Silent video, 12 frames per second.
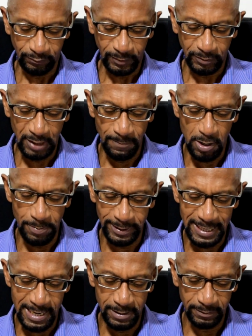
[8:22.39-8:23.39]
So I'm coming
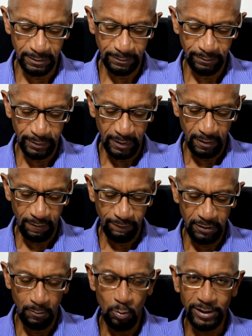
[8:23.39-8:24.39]
down
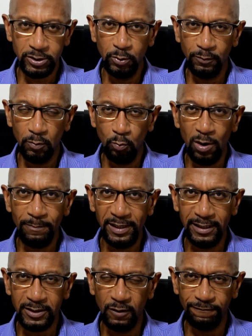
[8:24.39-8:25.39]
from
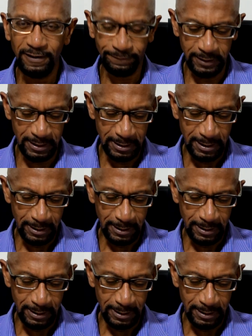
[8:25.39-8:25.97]
1,250,000,